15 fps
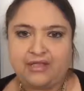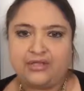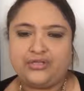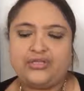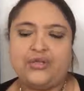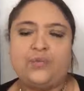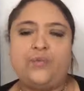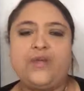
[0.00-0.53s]

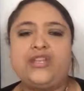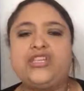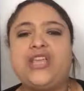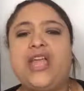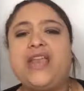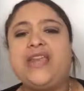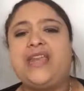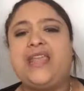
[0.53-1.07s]
So which
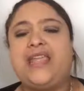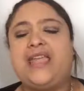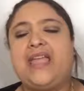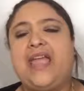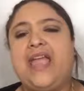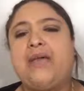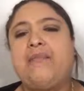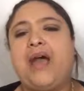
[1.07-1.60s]
ending
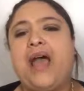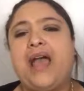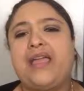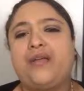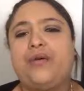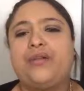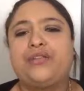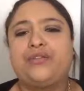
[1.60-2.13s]
am I
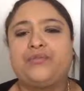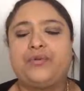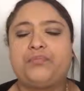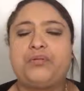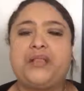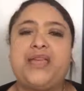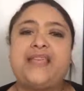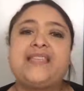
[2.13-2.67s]
going to
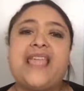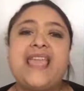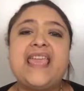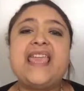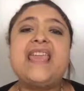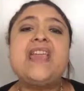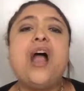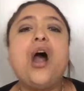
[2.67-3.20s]
replace
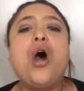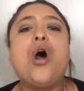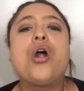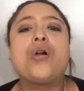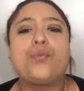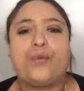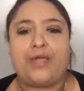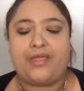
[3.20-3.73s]

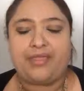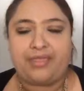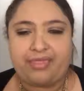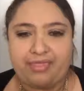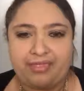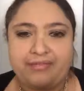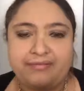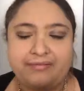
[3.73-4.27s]
ER with?